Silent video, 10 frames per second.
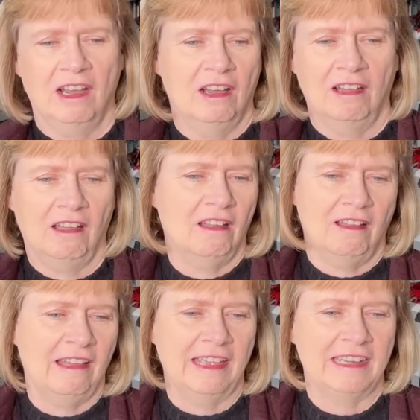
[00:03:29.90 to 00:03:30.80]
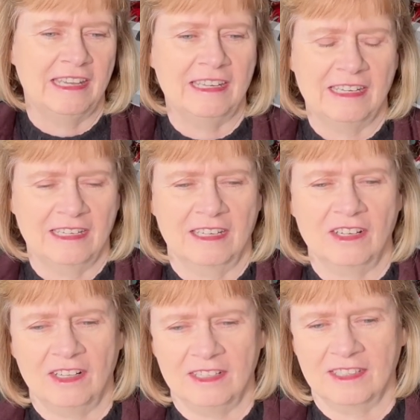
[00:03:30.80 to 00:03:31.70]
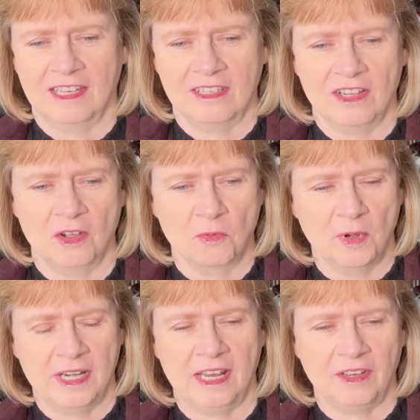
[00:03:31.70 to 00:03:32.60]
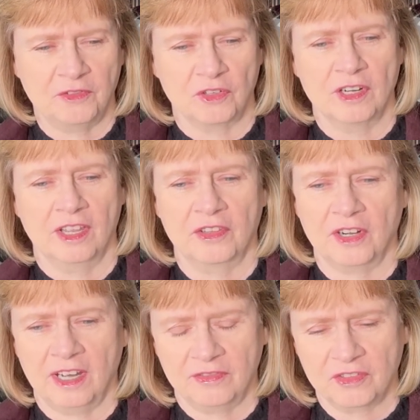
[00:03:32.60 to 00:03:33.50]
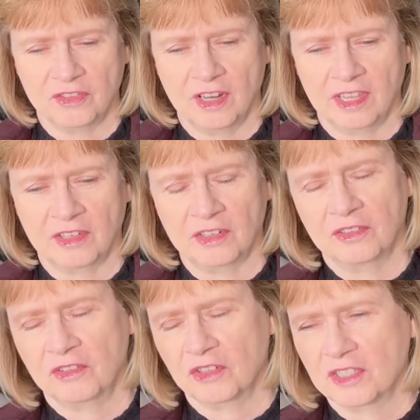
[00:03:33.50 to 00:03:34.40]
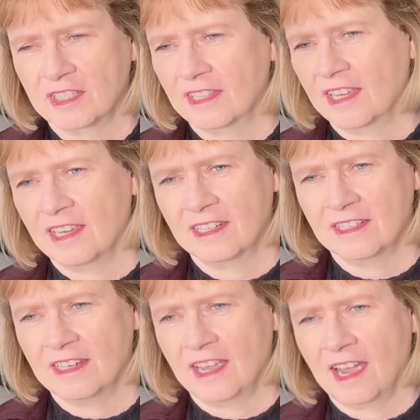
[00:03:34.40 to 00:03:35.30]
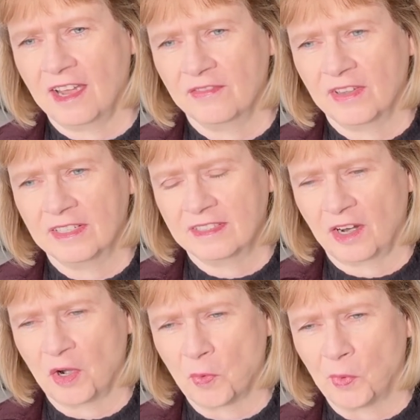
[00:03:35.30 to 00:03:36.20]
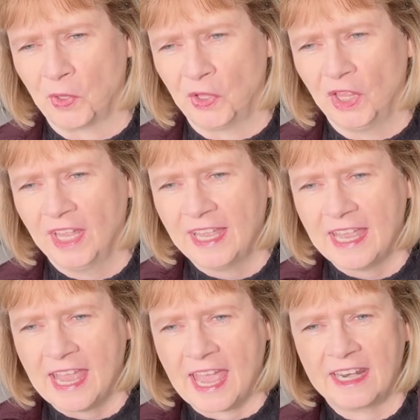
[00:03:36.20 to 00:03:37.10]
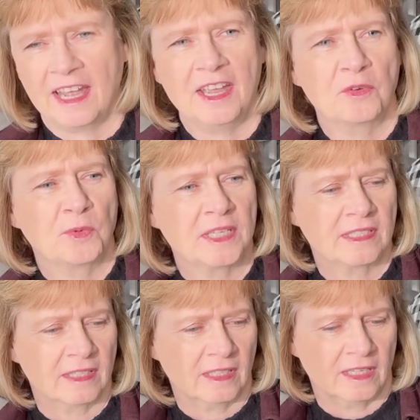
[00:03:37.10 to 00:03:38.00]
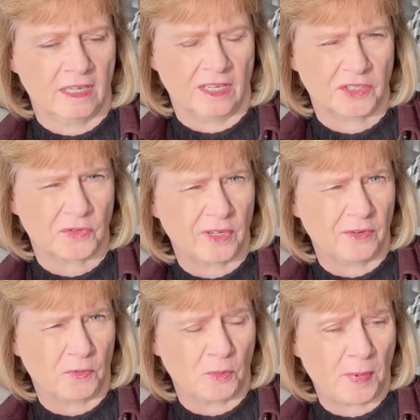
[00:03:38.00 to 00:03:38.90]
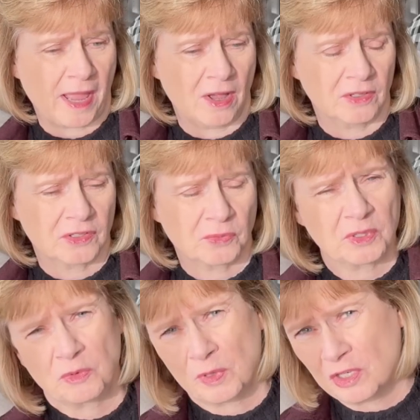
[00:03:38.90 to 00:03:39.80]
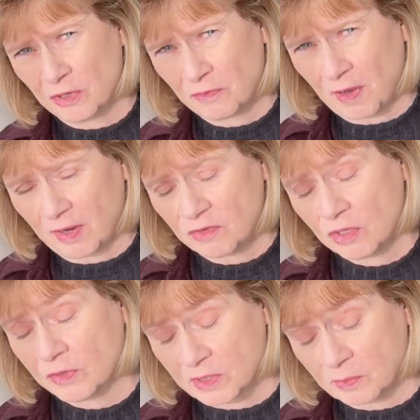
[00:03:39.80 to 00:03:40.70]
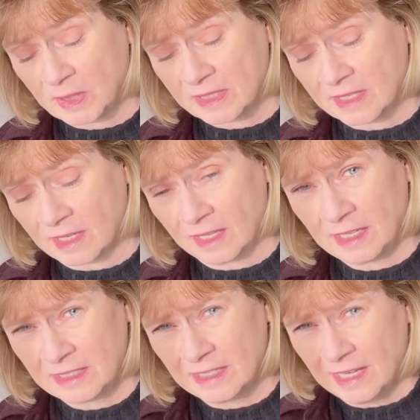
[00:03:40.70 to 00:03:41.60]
and eating it all day long, one after another after another. And of course, at the end of the day, I felt terrible. And I had recently lost 3 or 4 pounds, which when you're 5'2" is a big deal. It's